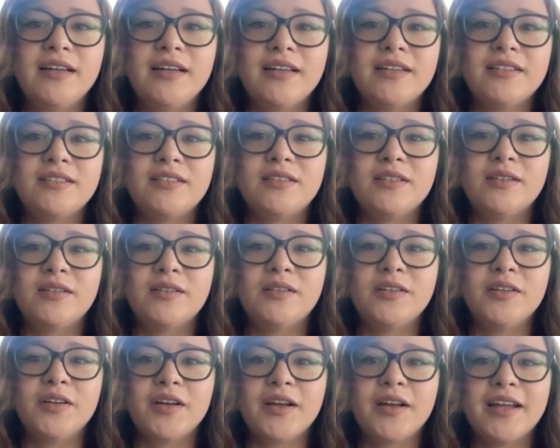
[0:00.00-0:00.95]
And
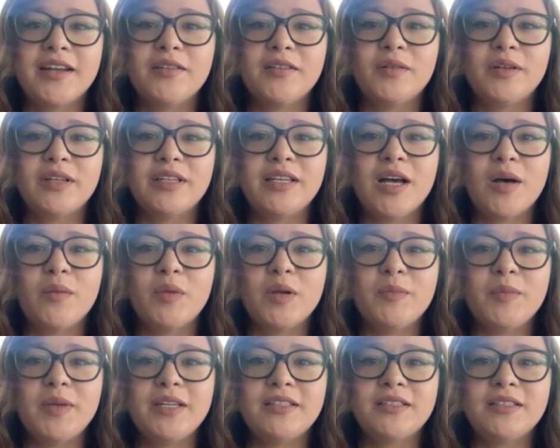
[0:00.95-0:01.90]
so you're kind of really
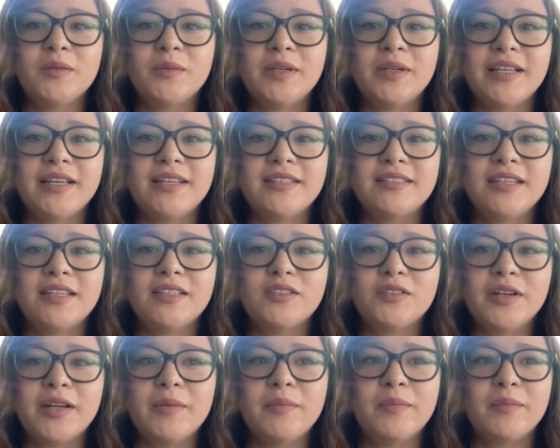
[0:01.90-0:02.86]
helping me to realize that
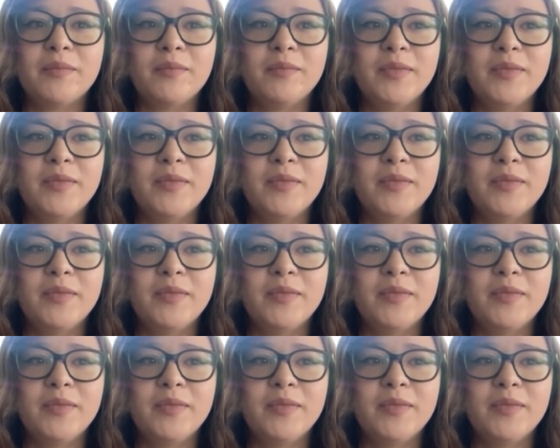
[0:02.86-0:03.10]
dream